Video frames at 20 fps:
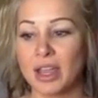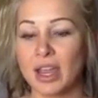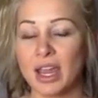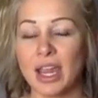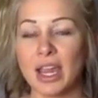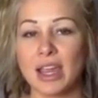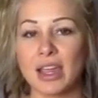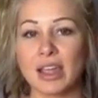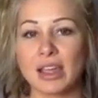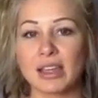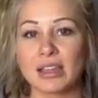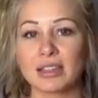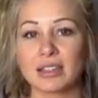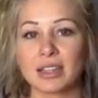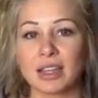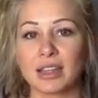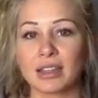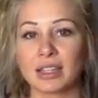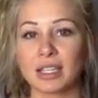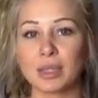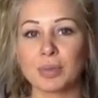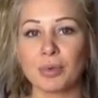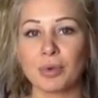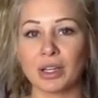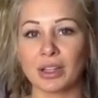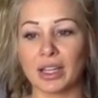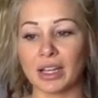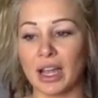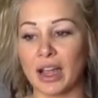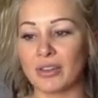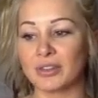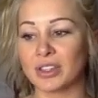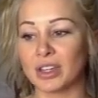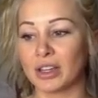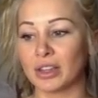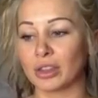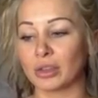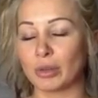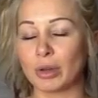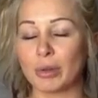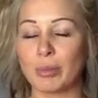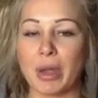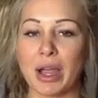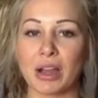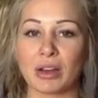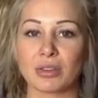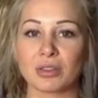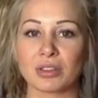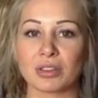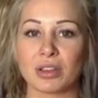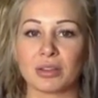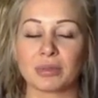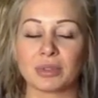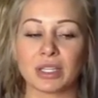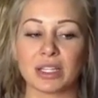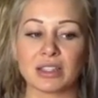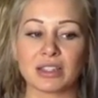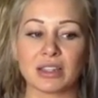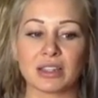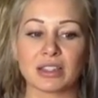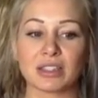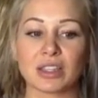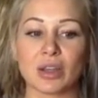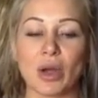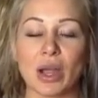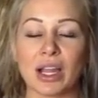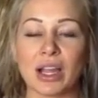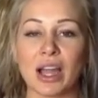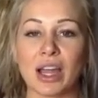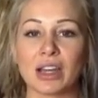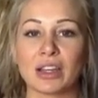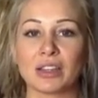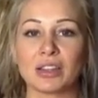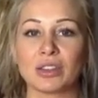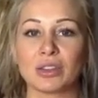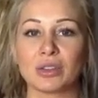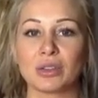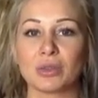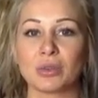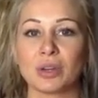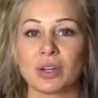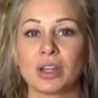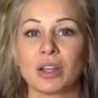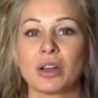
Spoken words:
And at this point, like, I've done 3 Bad Girls Club seasons, so I kind of knew